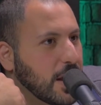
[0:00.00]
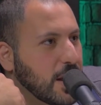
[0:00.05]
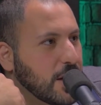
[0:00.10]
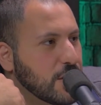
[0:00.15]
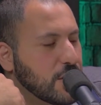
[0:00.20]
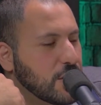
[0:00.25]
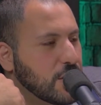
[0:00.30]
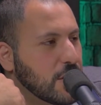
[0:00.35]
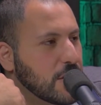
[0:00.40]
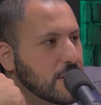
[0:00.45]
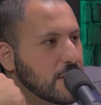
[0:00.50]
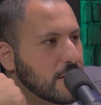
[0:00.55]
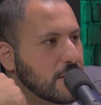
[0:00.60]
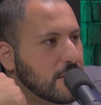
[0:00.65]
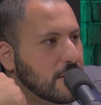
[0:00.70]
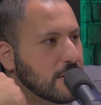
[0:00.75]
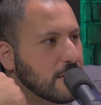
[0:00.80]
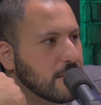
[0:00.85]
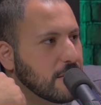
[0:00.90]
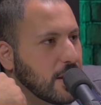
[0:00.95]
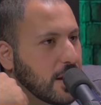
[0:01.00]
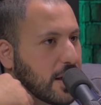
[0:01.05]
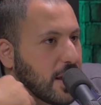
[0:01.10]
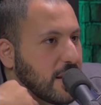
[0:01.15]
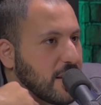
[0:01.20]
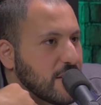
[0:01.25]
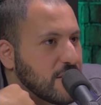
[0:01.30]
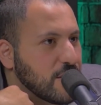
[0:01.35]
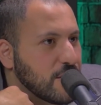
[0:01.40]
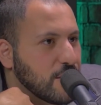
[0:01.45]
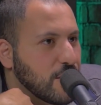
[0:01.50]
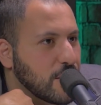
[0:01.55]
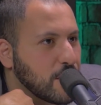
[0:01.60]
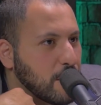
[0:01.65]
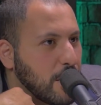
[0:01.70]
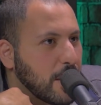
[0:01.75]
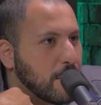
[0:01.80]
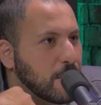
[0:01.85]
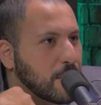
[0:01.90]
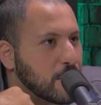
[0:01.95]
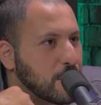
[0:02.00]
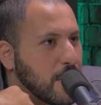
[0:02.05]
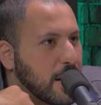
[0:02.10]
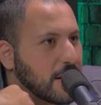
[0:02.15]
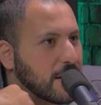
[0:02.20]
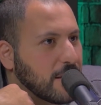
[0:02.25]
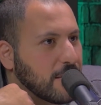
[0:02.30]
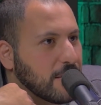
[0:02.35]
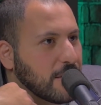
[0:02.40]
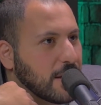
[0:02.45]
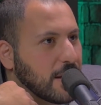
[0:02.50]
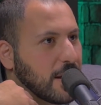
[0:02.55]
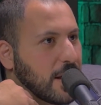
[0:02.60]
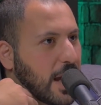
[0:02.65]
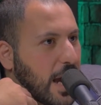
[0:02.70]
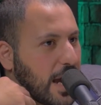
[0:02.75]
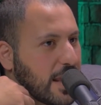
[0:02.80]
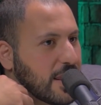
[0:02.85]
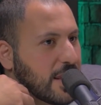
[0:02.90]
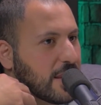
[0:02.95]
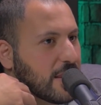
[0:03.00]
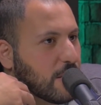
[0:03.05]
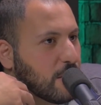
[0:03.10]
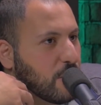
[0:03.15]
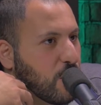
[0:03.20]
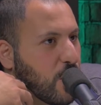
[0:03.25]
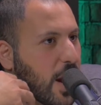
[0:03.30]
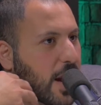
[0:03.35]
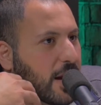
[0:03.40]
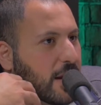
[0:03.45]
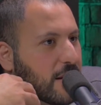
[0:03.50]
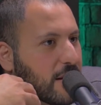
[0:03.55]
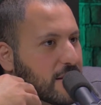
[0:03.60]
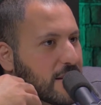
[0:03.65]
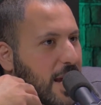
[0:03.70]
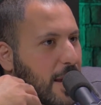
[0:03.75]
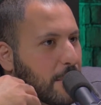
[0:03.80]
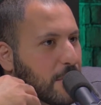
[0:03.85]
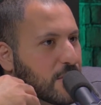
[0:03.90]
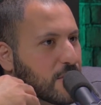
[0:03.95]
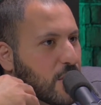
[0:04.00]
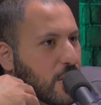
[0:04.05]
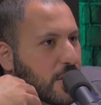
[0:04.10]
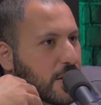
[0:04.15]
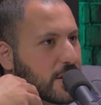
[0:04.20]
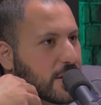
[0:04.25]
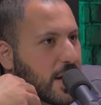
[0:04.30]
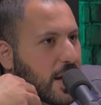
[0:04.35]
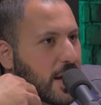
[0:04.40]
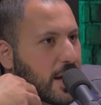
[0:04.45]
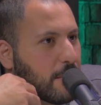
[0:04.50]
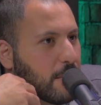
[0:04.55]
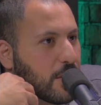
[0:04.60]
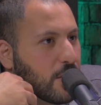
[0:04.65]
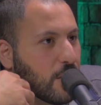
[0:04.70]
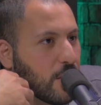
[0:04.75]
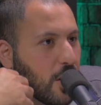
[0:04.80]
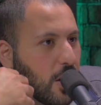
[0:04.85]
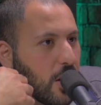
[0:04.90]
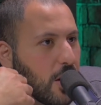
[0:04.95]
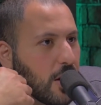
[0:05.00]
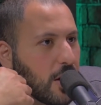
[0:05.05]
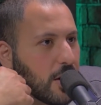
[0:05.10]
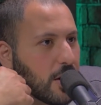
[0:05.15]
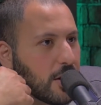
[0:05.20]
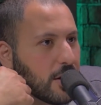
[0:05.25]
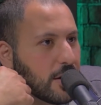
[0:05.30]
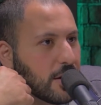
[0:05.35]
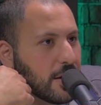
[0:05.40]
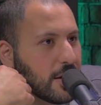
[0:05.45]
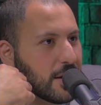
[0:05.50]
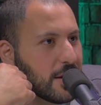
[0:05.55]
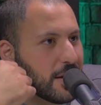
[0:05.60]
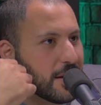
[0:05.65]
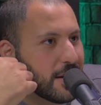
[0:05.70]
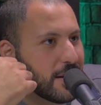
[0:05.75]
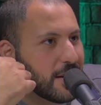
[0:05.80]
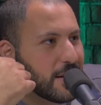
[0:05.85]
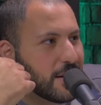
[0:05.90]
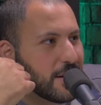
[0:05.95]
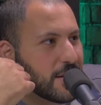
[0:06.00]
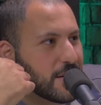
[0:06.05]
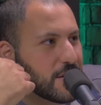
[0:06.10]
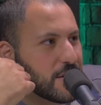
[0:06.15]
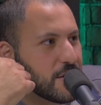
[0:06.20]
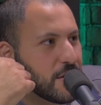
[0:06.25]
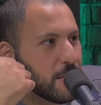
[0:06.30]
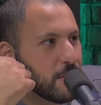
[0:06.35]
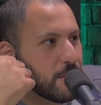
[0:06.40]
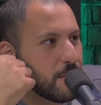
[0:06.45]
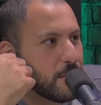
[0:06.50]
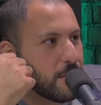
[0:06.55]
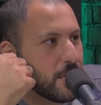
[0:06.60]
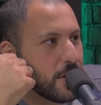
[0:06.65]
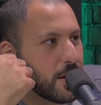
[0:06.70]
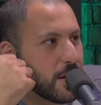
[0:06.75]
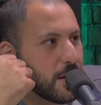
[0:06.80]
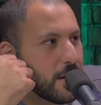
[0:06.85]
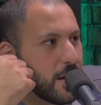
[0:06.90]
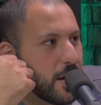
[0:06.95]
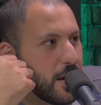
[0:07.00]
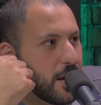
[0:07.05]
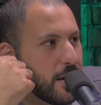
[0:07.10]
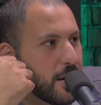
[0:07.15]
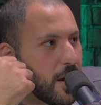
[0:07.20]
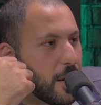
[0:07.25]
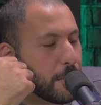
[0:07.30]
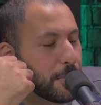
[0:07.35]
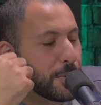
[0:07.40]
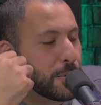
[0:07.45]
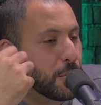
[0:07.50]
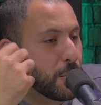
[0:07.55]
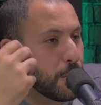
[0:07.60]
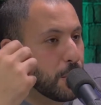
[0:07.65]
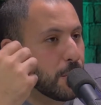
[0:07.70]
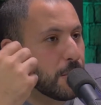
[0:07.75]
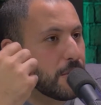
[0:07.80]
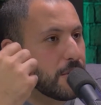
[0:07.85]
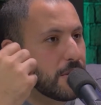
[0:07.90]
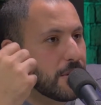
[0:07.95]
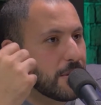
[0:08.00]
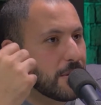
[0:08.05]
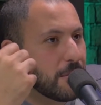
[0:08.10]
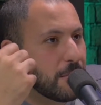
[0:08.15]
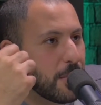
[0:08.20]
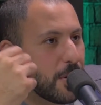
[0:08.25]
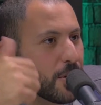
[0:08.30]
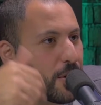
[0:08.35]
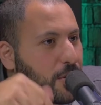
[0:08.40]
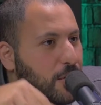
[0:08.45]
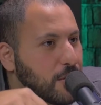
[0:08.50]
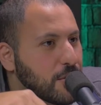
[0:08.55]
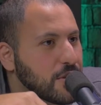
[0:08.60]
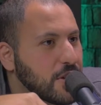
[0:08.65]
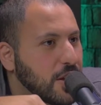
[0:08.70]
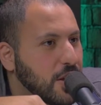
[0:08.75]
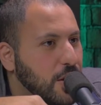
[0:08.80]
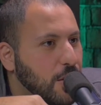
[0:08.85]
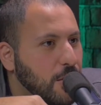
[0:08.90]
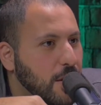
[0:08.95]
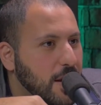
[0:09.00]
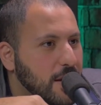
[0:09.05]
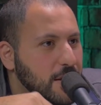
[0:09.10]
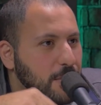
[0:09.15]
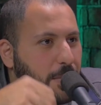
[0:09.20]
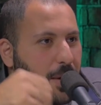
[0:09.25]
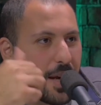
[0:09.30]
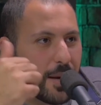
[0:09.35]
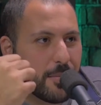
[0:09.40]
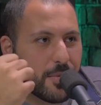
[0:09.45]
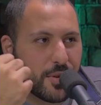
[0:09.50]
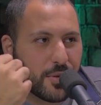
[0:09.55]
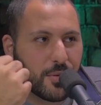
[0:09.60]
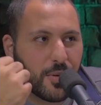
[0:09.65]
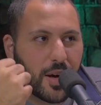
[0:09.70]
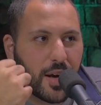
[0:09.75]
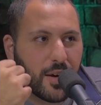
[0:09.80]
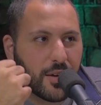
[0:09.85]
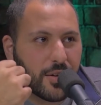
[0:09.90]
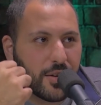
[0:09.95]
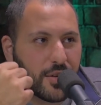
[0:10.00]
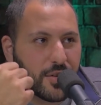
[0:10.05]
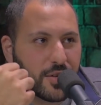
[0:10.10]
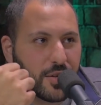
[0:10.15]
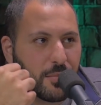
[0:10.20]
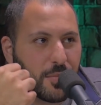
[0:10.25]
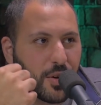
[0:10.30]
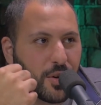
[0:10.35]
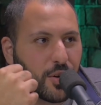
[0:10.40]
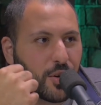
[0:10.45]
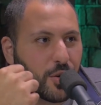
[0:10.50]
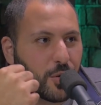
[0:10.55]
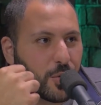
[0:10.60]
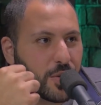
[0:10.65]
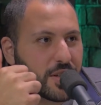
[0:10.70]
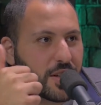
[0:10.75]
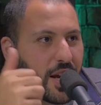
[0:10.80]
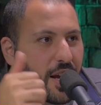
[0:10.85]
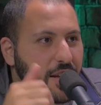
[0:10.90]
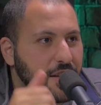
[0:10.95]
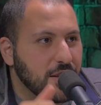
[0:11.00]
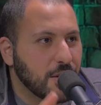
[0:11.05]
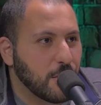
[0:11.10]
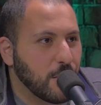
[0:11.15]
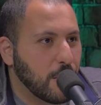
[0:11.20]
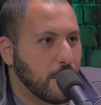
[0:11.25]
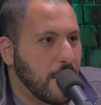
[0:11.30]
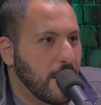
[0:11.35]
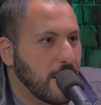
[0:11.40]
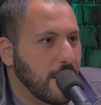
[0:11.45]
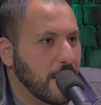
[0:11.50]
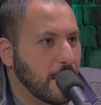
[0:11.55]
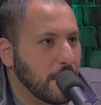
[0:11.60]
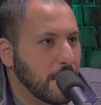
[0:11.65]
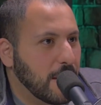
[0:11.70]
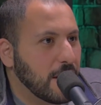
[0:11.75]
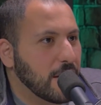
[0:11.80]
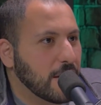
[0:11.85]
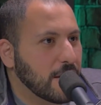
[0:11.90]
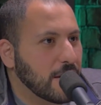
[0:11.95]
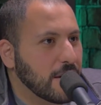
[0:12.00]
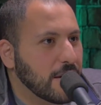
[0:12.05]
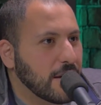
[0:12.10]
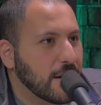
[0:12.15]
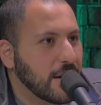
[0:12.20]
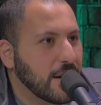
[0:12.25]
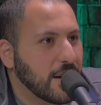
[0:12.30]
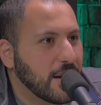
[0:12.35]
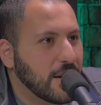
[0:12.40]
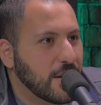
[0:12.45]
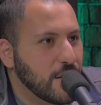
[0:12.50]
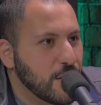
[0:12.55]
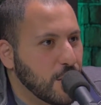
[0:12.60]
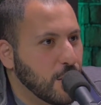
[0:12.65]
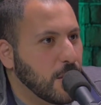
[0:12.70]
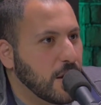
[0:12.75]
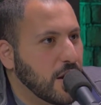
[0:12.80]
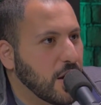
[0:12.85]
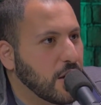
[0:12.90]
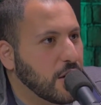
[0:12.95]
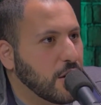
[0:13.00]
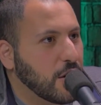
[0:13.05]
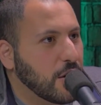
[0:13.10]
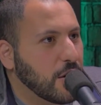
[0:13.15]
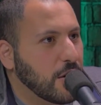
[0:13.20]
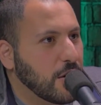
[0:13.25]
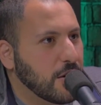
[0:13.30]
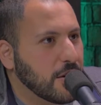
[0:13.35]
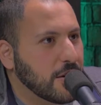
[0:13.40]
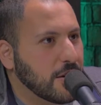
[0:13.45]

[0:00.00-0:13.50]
It's just, again, this is just my perspective. I think the miraculous happens all the time, and there are some approved miracles in the U.S. Bob, throughout, there's a miracle in Wisconsin where Mary appeared to a young girl.